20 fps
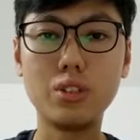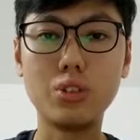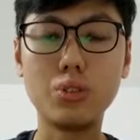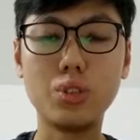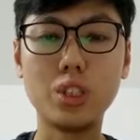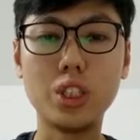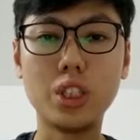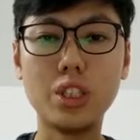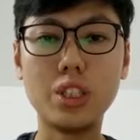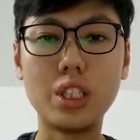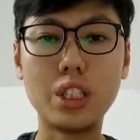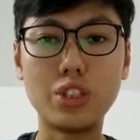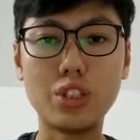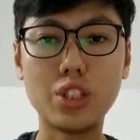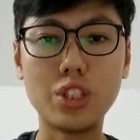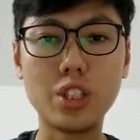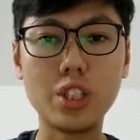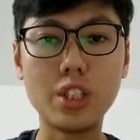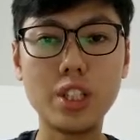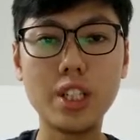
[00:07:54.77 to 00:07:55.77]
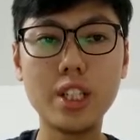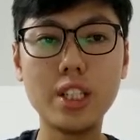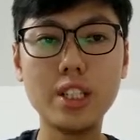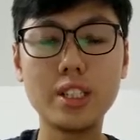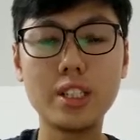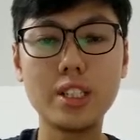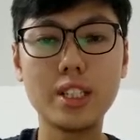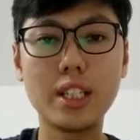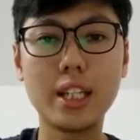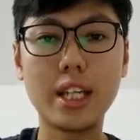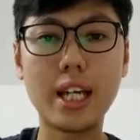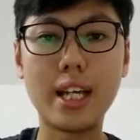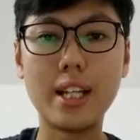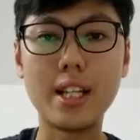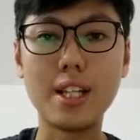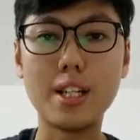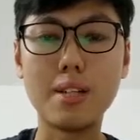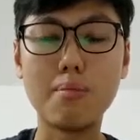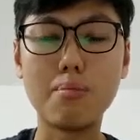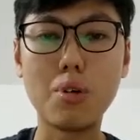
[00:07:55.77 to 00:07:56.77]
to the dictionaries
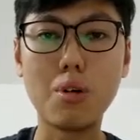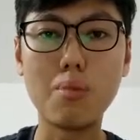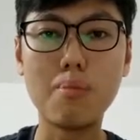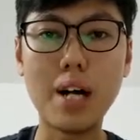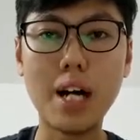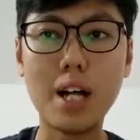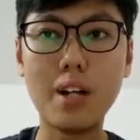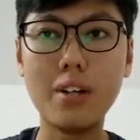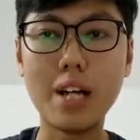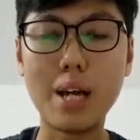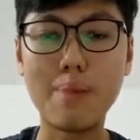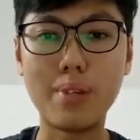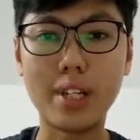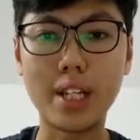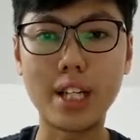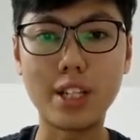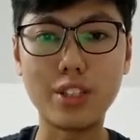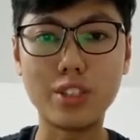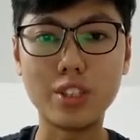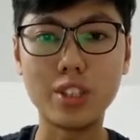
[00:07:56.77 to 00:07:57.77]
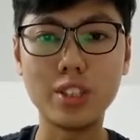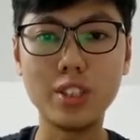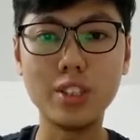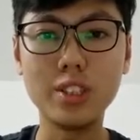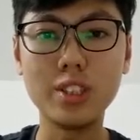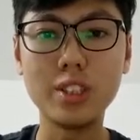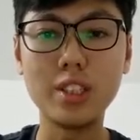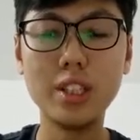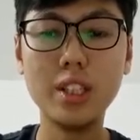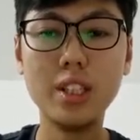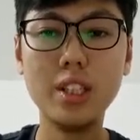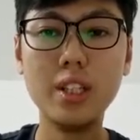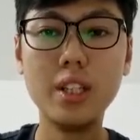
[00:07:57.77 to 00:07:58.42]
in the mobile applications.